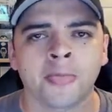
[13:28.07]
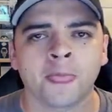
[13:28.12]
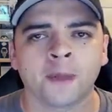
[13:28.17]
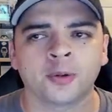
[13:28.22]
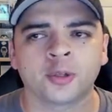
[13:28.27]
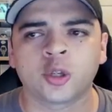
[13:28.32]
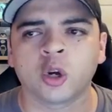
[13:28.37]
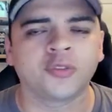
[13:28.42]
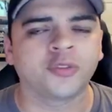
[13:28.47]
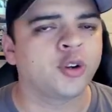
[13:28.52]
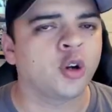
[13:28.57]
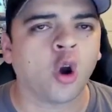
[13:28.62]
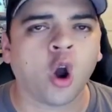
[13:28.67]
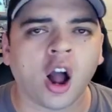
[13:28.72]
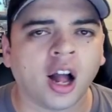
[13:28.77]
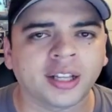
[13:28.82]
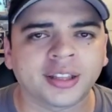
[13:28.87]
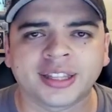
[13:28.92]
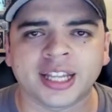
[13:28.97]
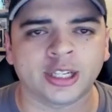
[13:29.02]
So if you
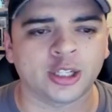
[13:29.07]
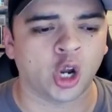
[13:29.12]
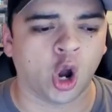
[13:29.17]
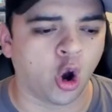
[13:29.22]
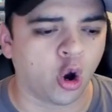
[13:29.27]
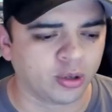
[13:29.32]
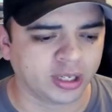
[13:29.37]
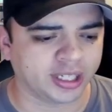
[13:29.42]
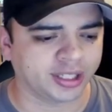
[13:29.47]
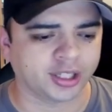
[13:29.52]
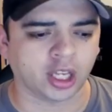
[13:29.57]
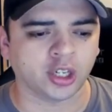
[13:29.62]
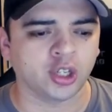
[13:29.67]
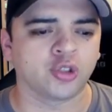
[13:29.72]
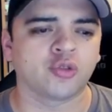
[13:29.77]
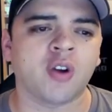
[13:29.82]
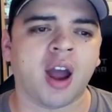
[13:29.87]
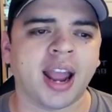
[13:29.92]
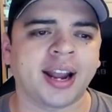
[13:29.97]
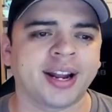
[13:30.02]
are out there and you're holding Thunder
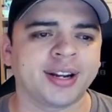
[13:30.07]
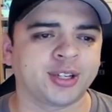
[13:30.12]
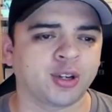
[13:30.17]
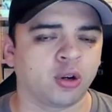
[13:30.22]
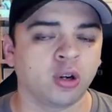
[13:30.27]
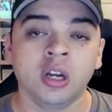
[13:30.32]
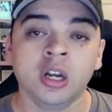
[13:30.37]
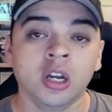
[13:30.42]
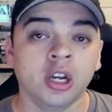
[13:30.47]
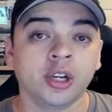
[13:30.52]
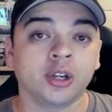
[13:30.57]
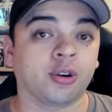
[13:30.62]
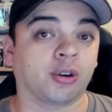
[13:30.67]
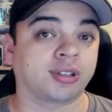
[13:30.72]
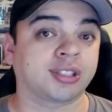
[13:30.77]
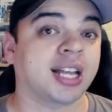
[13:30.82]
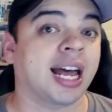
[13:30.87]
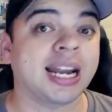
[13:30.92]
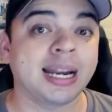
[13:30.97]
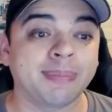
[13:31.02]
Dragons, or you're
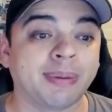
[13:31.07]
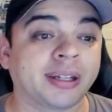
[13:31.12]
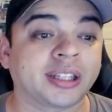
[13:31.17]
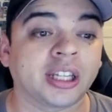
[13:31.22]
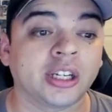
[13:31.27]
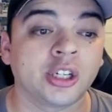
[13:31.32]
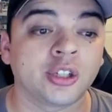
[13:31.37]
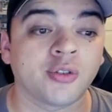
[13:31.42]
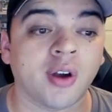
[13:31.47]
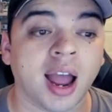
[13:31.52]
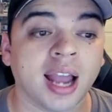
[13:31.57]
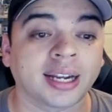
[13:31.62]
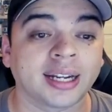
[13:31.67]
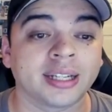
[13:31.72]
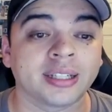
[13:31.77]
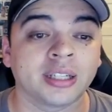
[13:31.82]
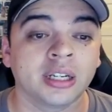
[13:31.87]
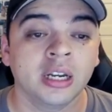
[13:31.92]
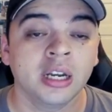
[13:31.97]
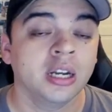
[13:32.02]
excited about Thunder
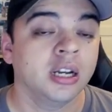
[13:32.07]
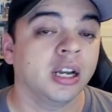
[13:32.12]
Dragons,